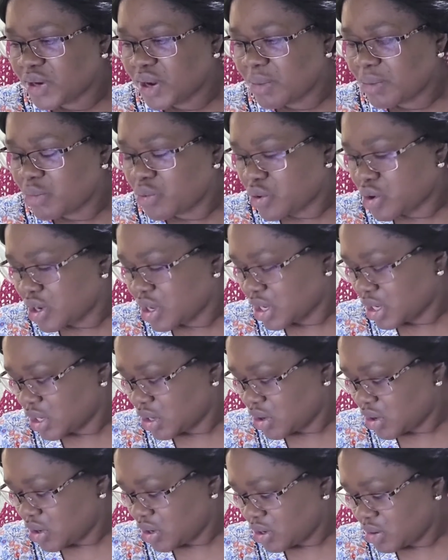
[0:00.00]
I'm working
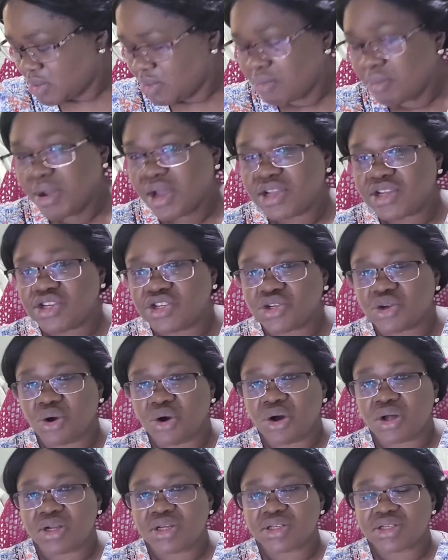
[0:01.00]
on. My
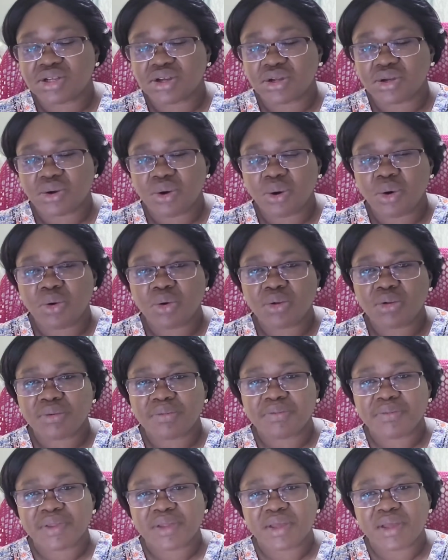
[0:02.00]
shawl is on hold,
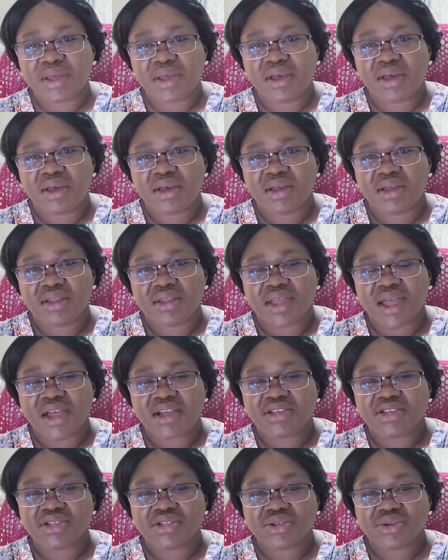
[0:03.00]

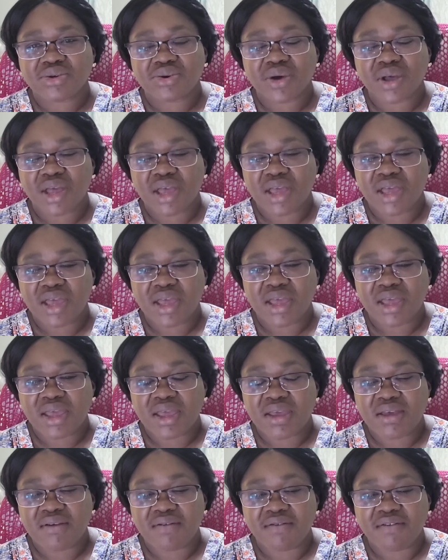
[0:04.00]
thanks to
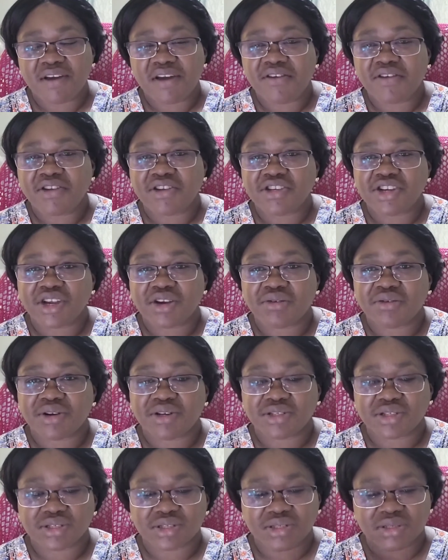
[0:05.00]
a very
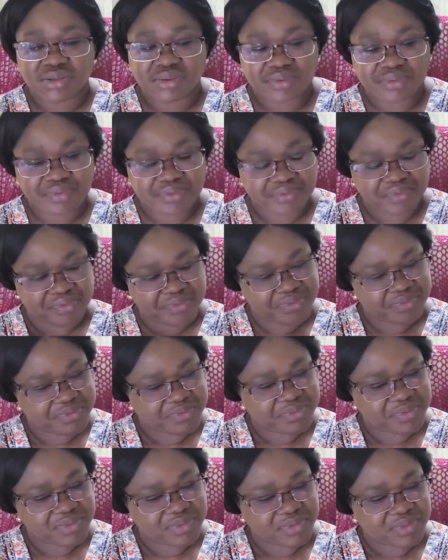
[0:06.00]
generous
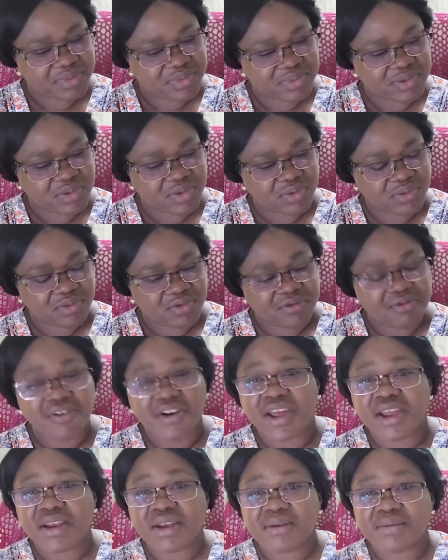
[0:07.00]

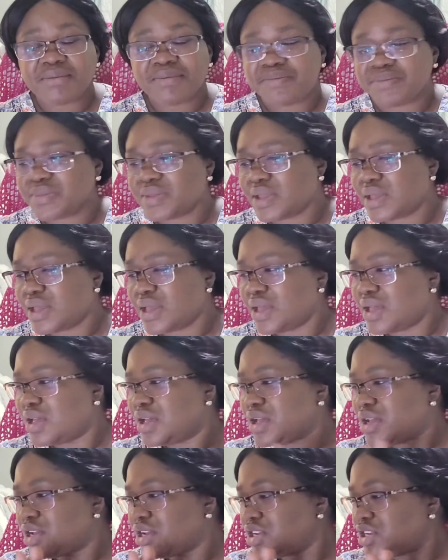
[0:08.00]
friend.
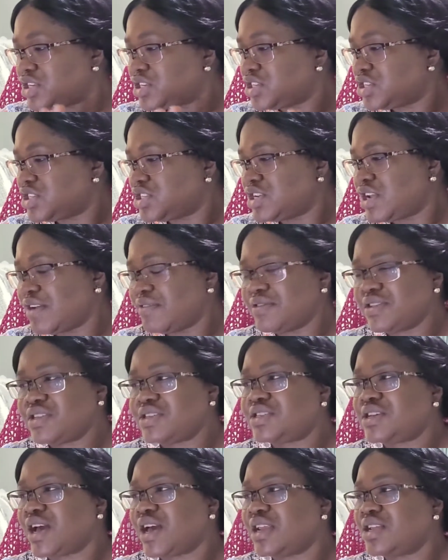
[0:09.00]
She have
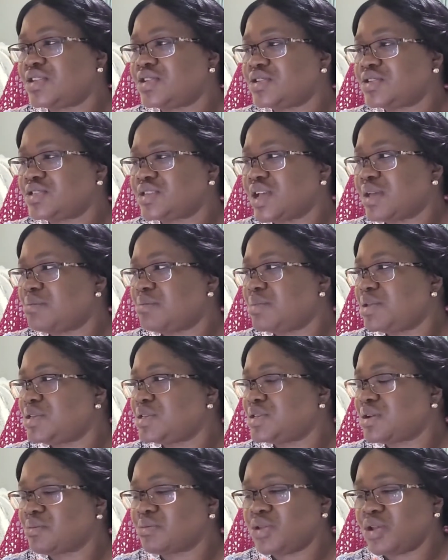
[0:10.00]
decided to send me
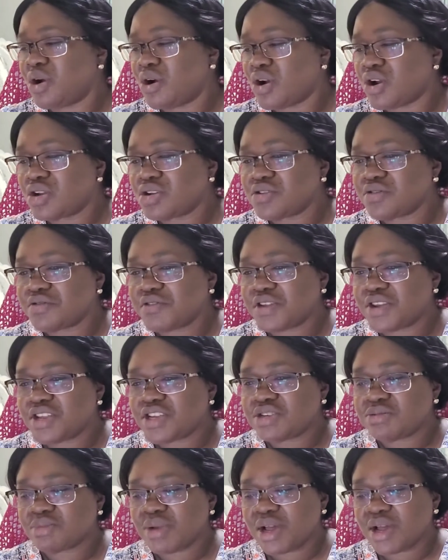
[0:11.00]
some yarn to
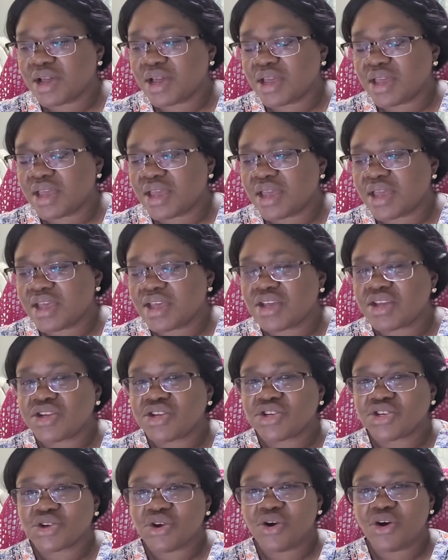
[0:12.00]
finish my
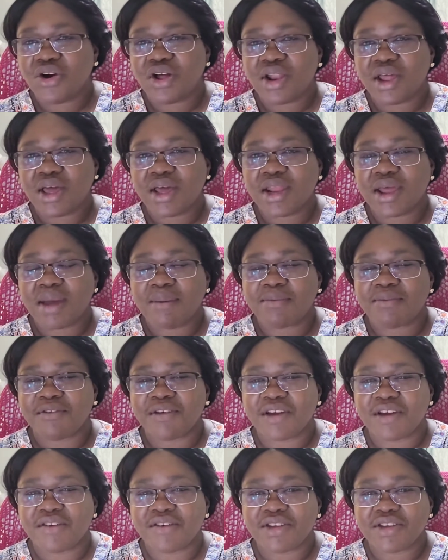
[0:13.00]
shawl, and I'm
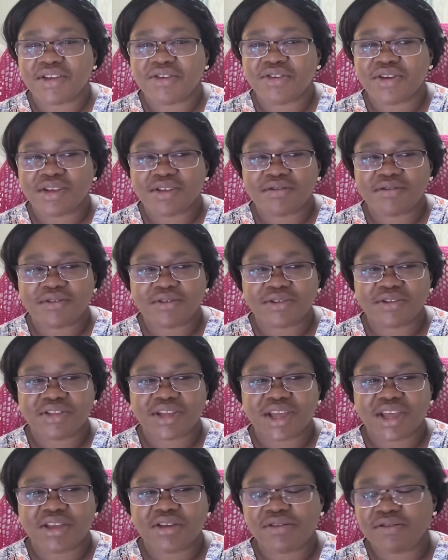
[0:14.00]
very grateful.
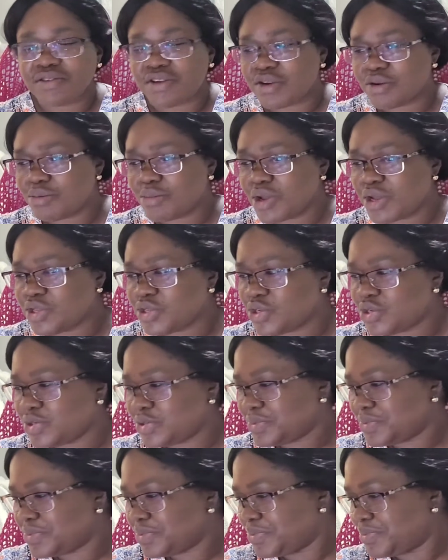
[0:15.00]
Thank you very much.
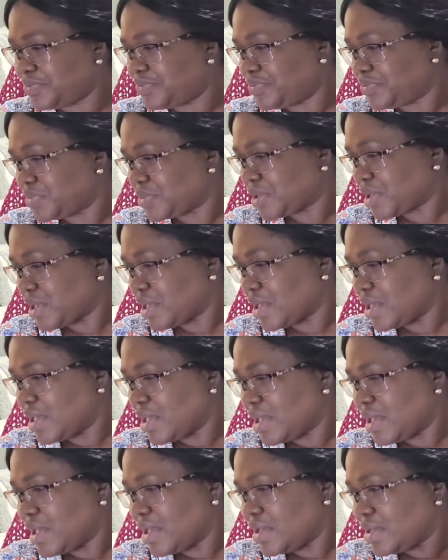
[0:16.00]

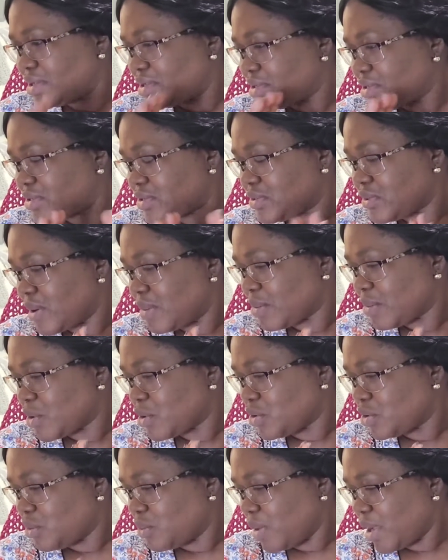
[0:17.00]
So I'm going
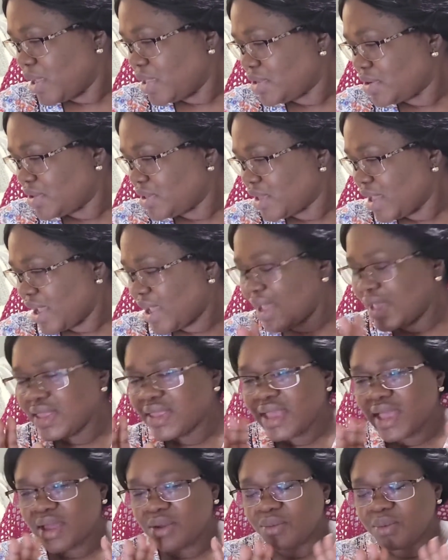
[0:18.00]
to wait on that,
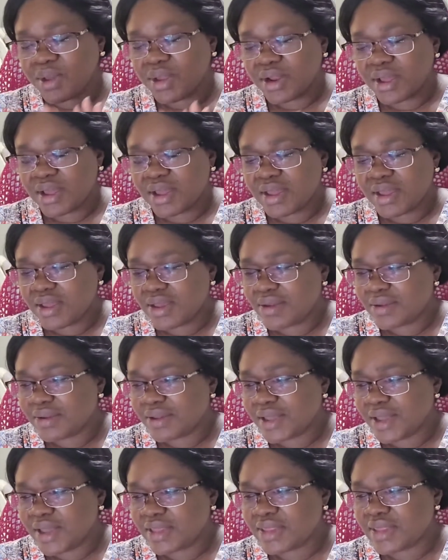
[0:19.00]
and when I
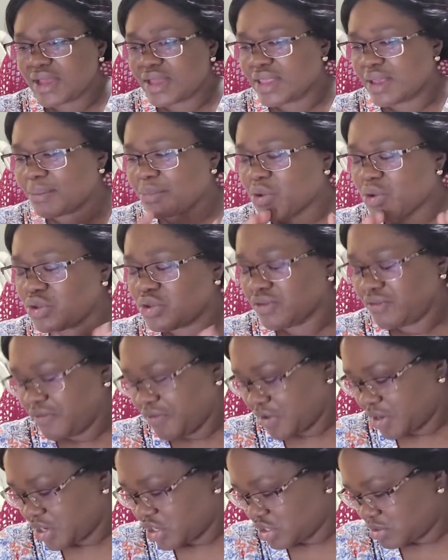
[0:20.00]
get that, I'm going to
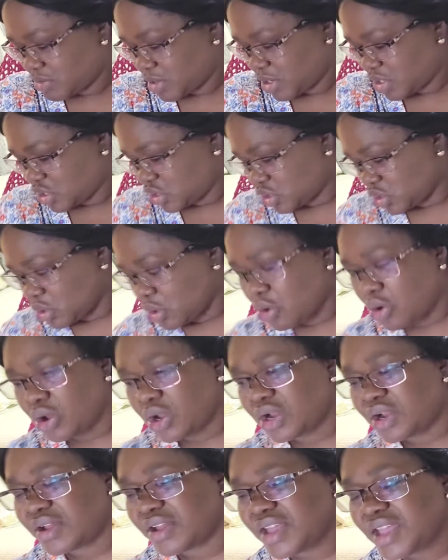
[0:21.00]
finish my shawl.
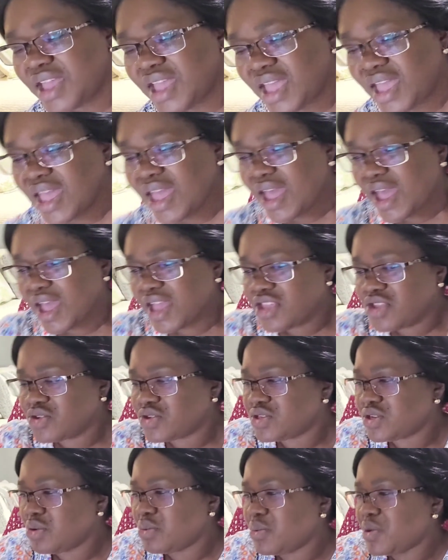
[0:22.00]
And you
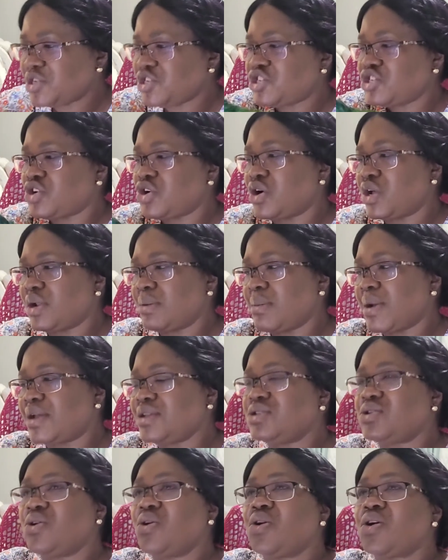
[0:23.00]
say, which shawl am I
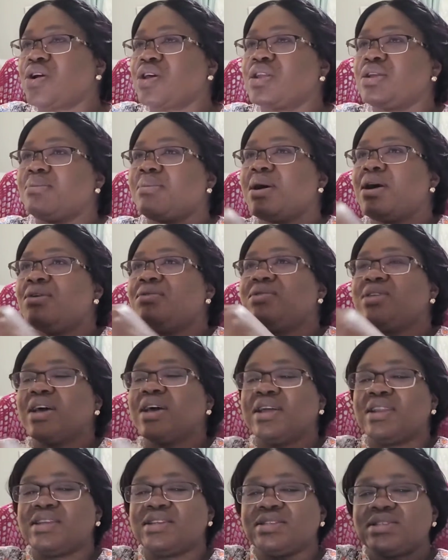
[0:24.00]
talking about?
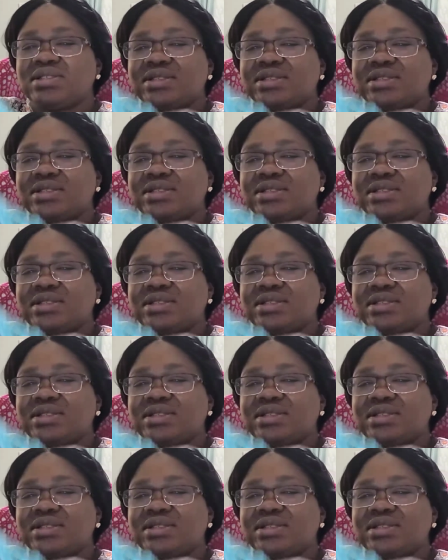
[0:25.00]
And it's